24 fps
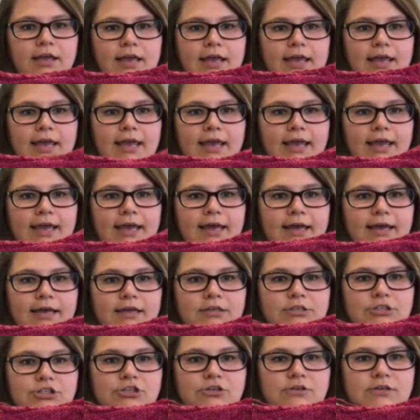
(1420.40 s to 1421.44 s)

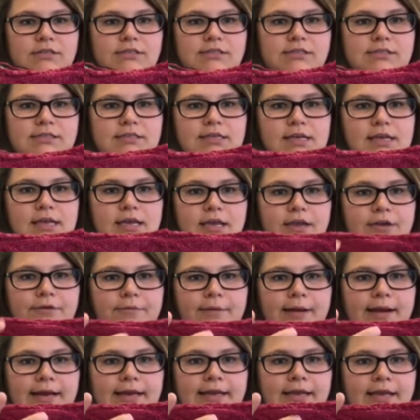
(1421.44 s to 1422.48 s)
And you can see
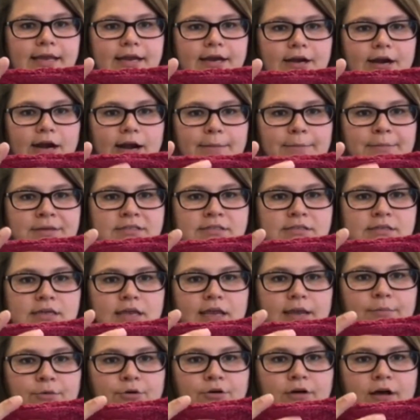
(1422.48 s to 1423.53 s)
right here, I missed the
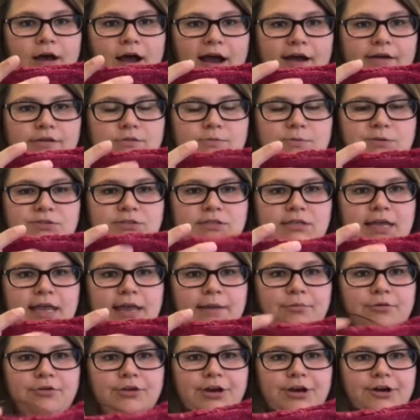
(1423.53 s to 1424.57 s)
cable. I was supposed to
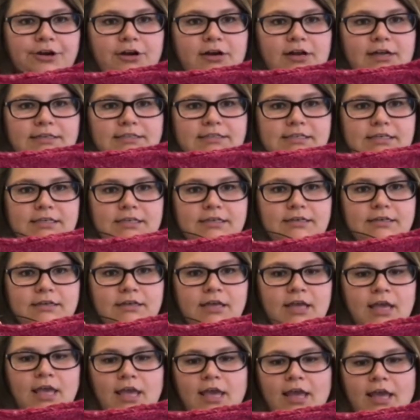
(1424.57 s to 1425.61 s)
cable here and I didn't.
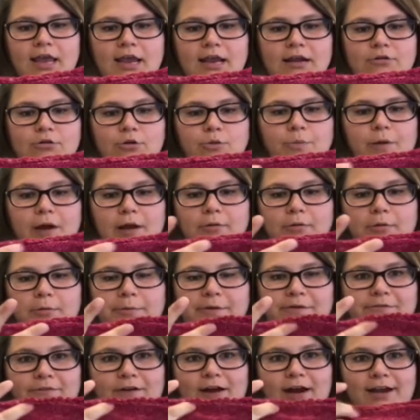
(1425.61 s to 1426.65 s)
And it would probably
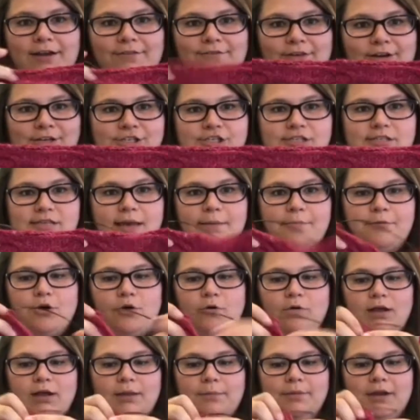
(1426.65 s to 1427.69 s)
be fine if I just kept
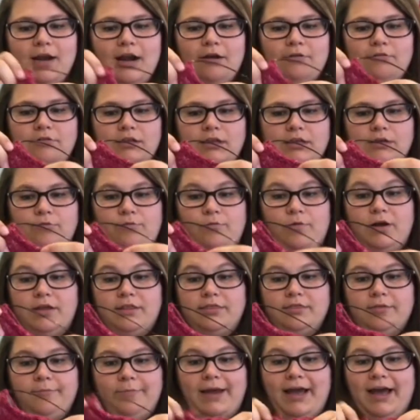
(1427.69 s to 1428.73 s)
going, but I really
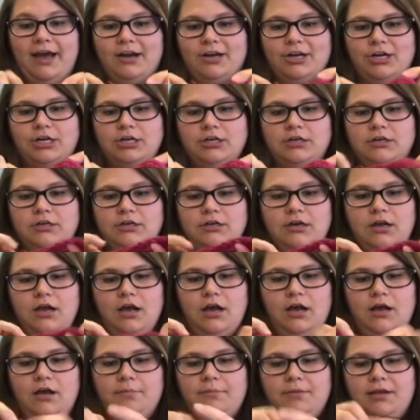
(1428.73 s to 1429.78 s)
want the pattern.
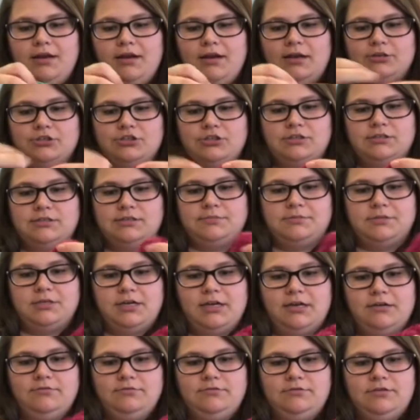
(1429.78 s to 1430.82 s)
And actually it's upside
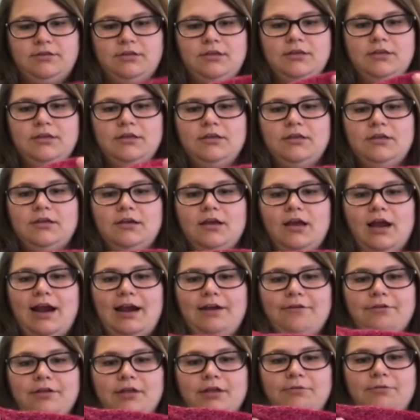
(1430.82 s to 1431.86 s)
down. I
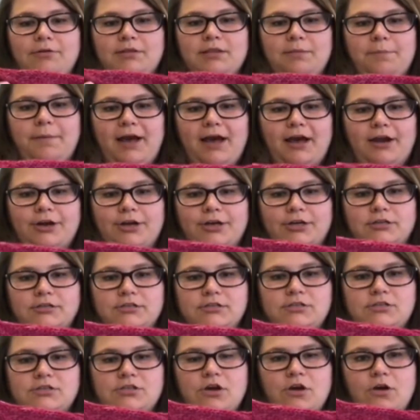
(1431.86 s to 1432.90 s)
really want the pattern,
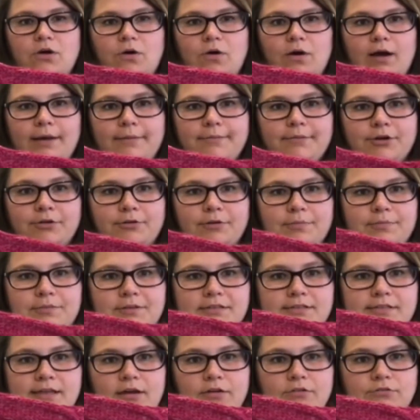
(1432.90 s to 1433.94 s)
so I'm going to rip
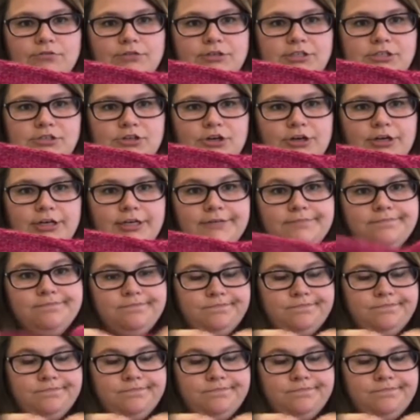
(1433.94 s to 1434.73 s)
this out and restart it.